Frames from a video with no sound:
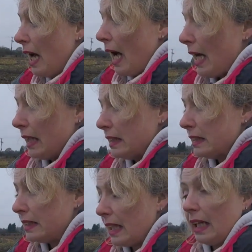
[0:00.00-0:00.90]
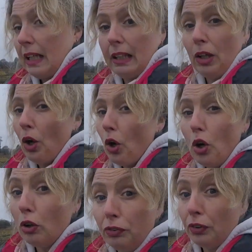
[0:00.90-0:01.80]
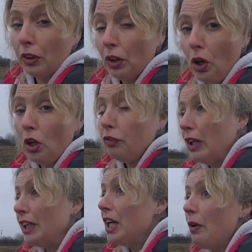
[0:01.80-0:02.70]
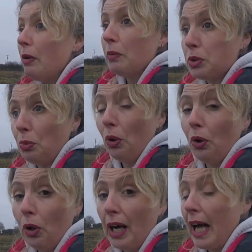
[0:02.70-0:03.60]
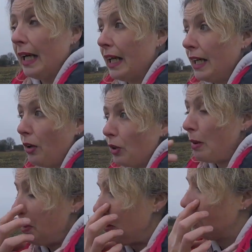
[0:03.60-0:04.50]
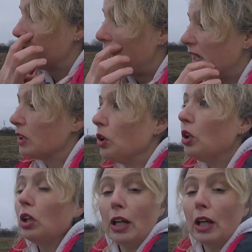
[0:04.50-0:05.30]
and awful. I know it was war, and I know that people died all